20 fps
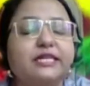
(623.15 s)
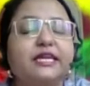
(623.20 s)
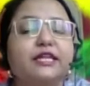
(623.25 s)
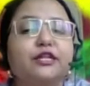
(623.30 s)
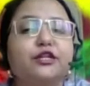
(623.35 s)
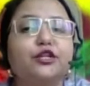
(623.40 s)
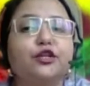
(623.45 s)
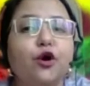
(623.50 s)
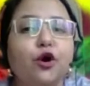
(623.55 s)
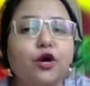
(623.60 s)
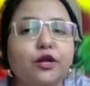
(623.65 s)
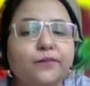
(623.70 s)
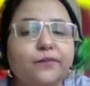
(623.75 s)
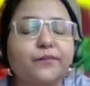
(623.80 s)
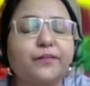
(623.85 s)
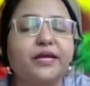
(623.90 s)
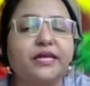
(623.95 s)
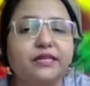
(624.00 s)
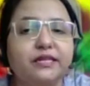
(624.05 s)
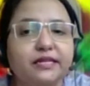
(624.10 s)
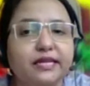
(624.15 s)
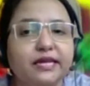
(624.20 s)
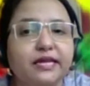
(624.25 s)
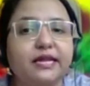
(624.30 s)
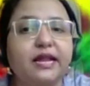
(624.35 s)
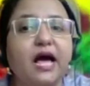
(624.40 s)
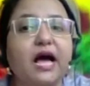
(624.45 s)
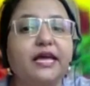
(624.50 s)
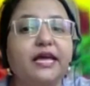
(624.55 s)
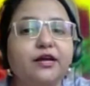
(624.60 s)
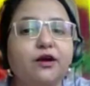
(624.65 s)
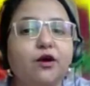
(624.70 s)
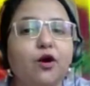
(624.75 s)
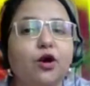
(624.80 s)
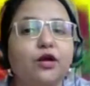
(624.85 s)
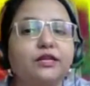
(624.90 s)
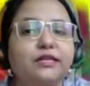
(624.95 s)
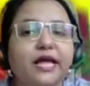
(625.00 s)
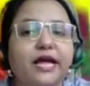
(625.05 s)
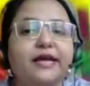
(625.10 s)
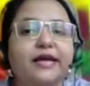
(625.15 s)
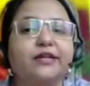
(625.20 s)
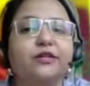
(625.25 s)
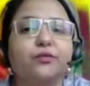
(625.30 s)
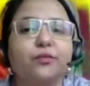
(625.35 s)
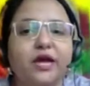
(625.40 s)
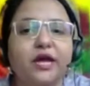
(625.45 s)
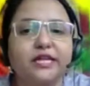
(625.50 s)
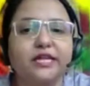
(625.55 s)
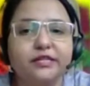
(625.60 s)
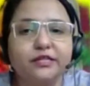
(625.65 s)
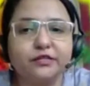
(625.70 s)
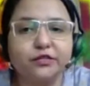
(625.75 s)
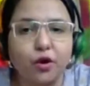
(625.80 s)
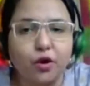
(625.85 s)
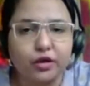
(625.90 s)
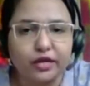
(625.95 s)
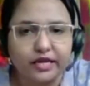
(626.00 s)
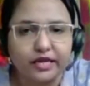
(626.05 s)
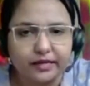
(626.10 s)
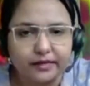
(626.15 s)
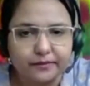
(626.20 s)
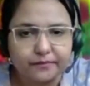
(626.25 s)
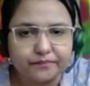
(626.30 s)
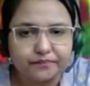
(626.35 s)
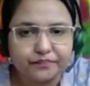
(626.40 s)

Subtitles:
cannot maintain eye contact while talking.